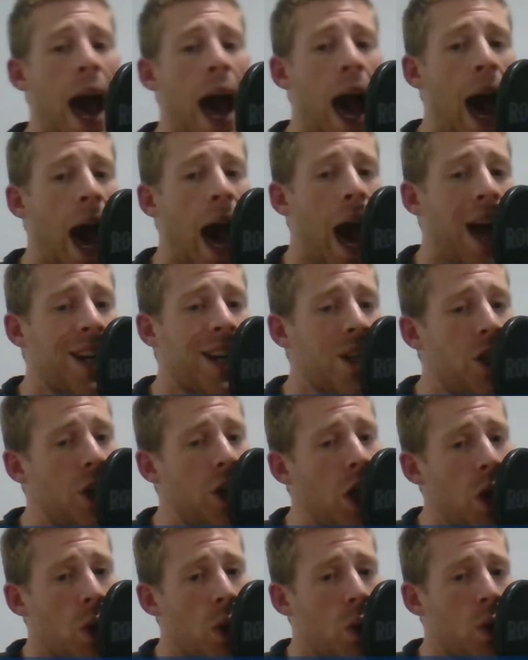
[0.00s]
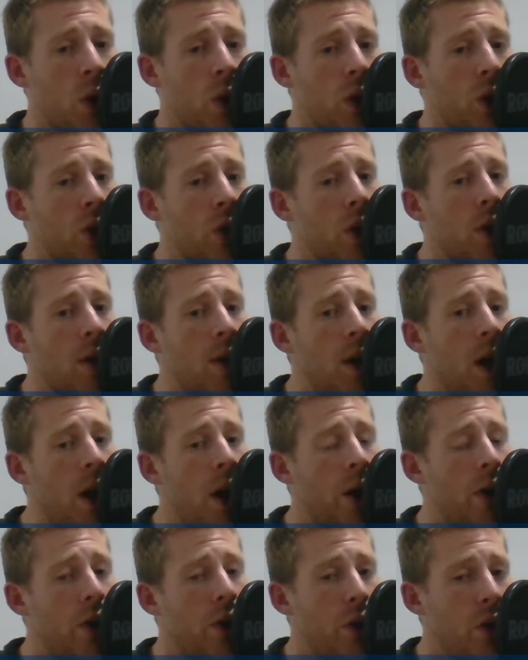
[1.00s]
And you should
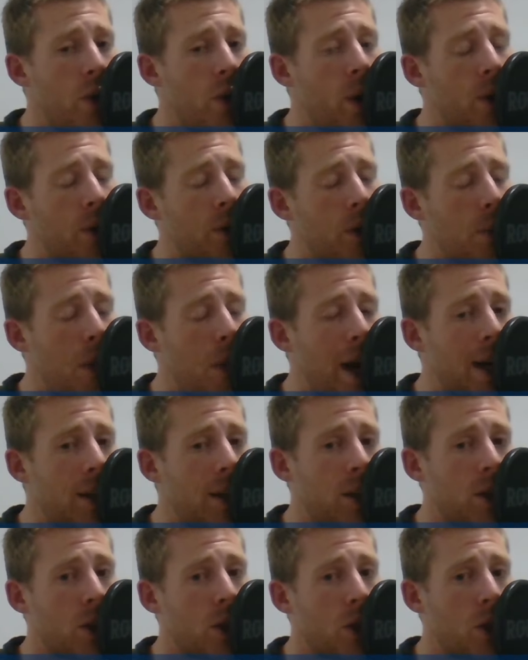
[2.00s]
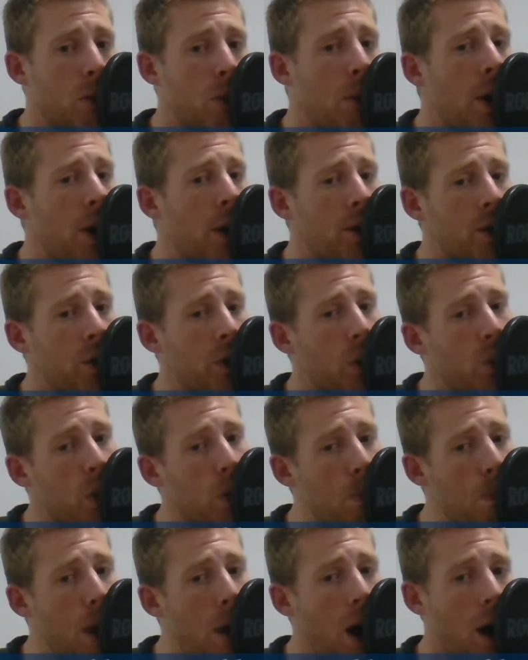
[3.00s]
learn not to make such personal
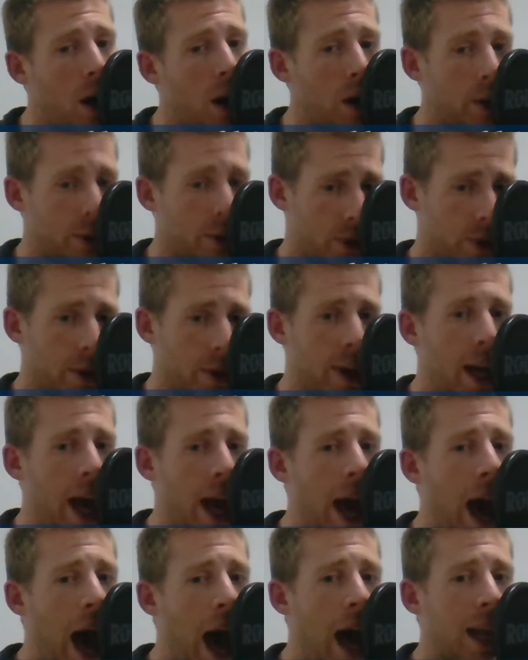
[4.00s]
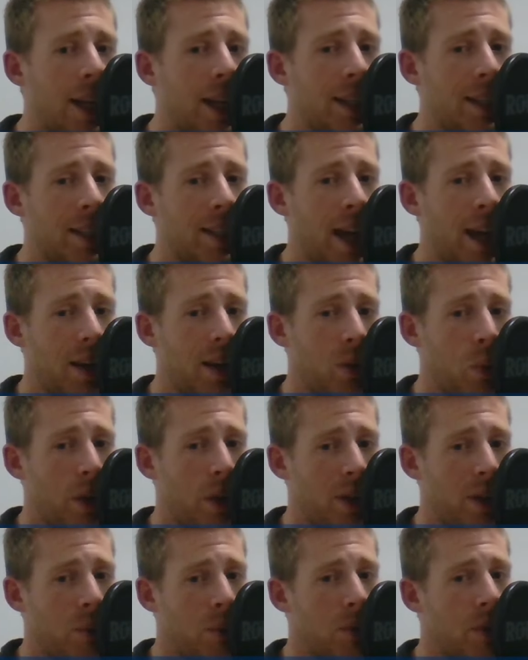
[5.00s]
remarks, Alice said
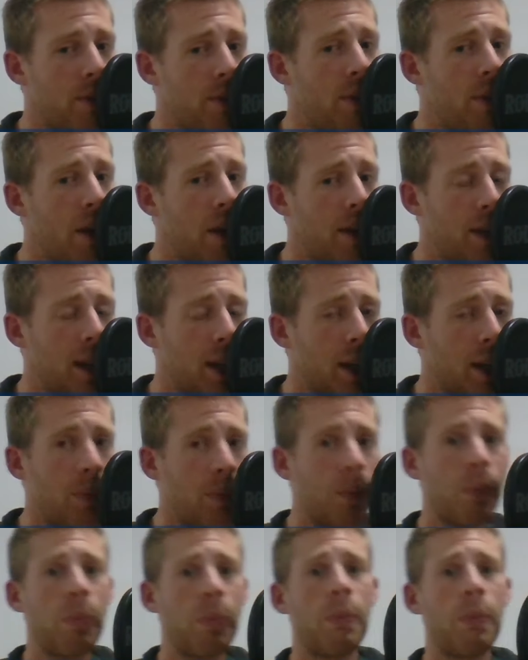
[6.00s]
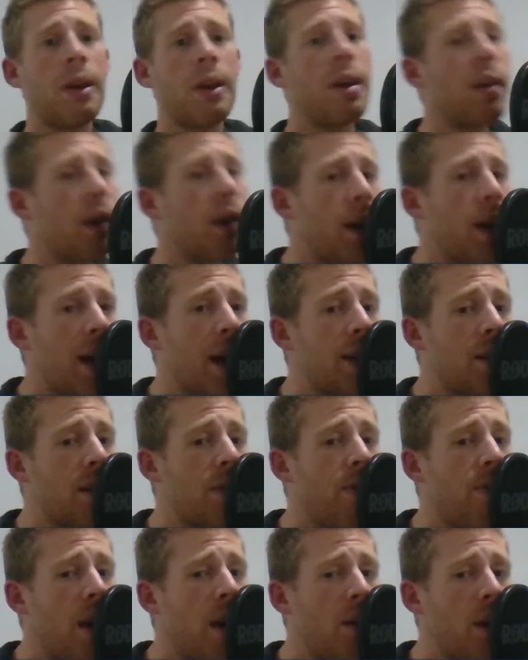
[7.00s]
with some severity. It's
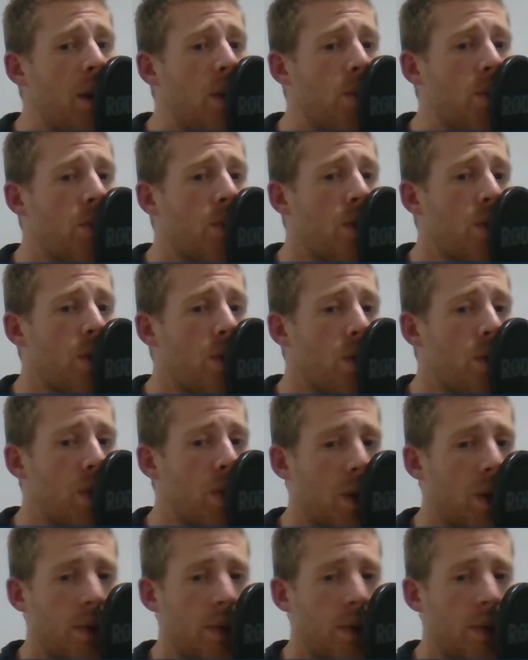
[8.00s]
very rude.